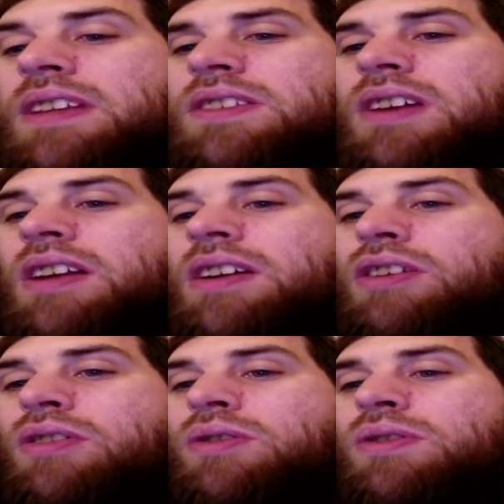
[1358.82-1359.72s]
That's kind
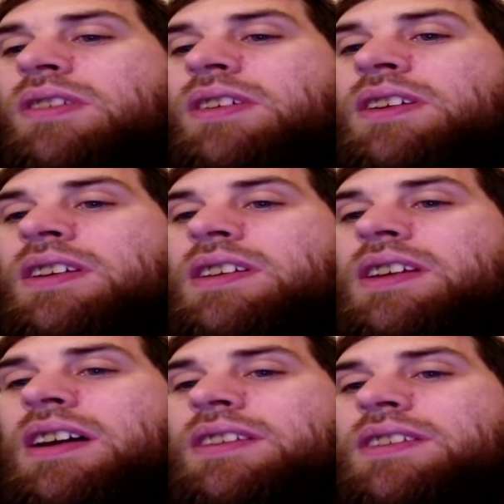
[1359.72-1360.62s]
of cool.
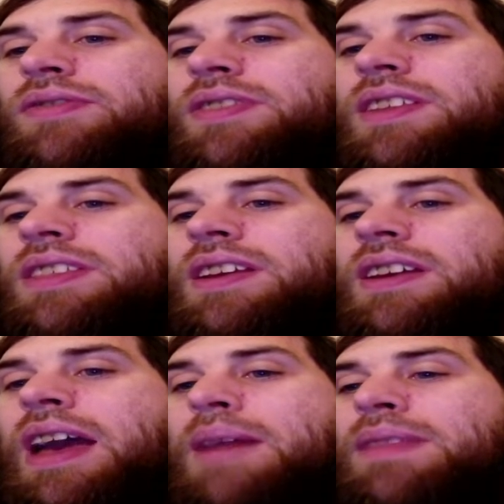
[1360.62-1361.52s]
Yeah, I definitely
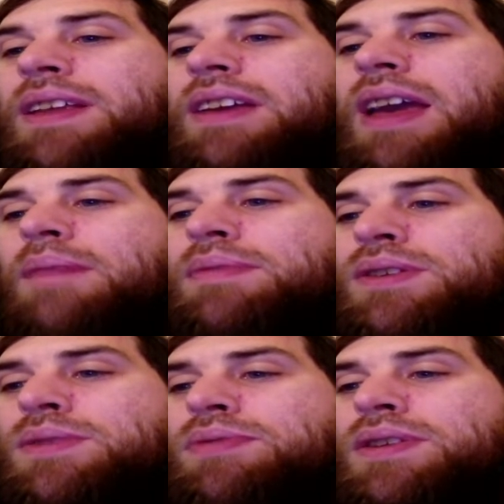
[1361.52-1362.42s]
think Hamlet
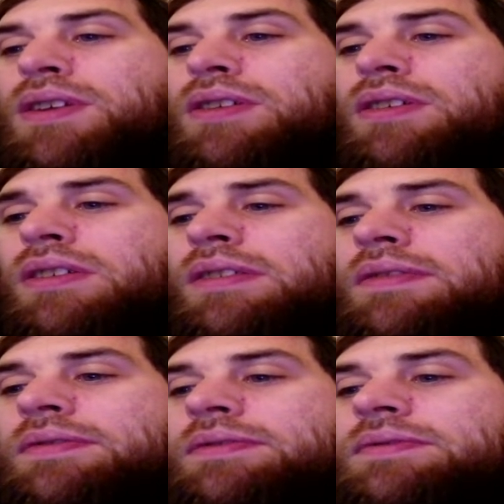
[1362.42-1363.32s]
Captain's pretty good.